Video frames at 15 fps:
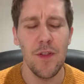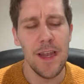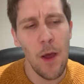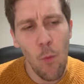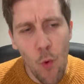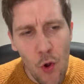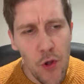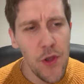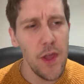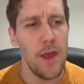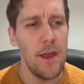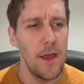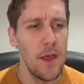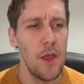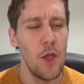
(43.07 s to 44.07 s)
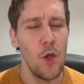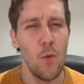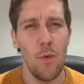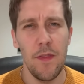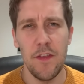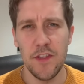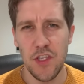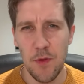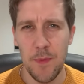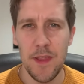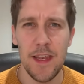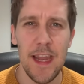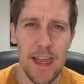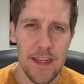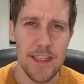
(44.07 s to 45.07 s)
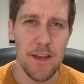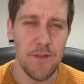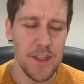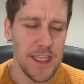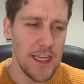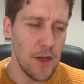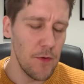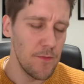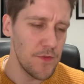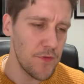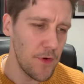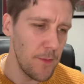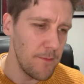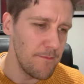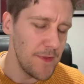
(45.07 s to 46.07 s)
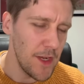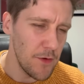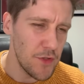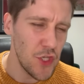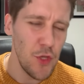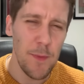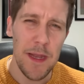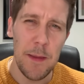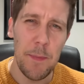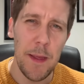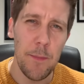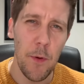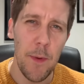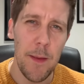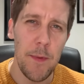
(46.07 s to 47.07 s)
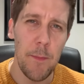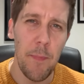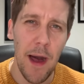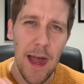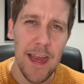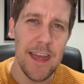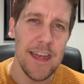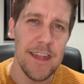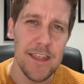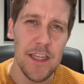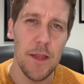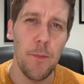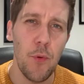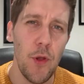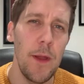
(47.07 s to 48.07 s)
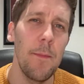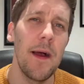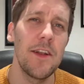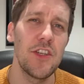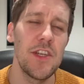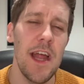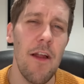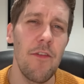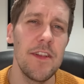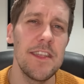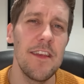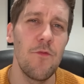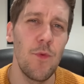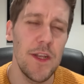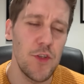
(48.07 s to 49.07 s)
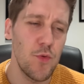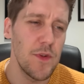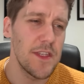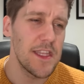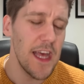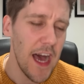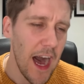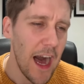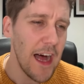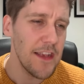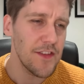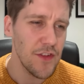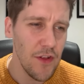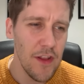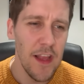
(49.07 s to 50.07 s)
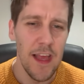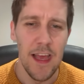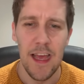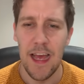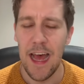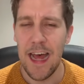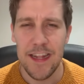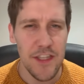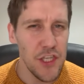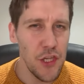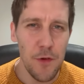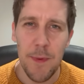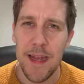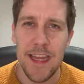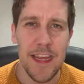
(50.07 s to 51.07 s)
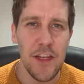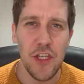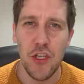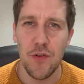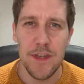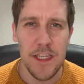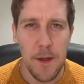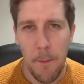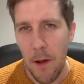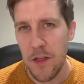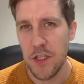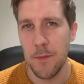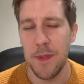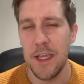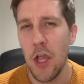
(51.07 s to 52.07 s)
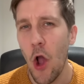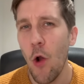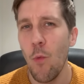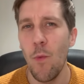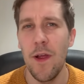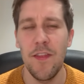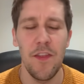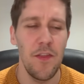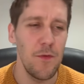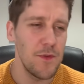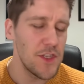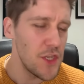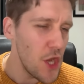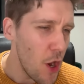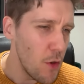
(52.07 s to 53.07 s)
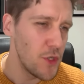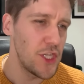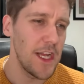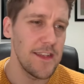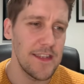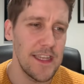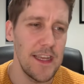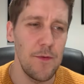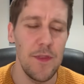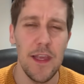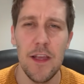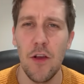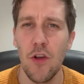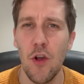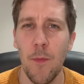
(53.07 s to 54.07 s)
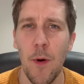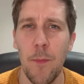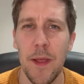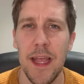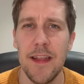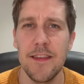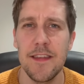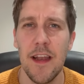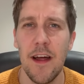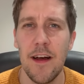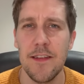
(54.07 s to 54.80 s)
And I wonder whether some of the negativity comes from, too many people maybe buying into the pre-match narrative, which was that Arsenal had too many injuries to possibly cope with, and there was no chance they could come up against an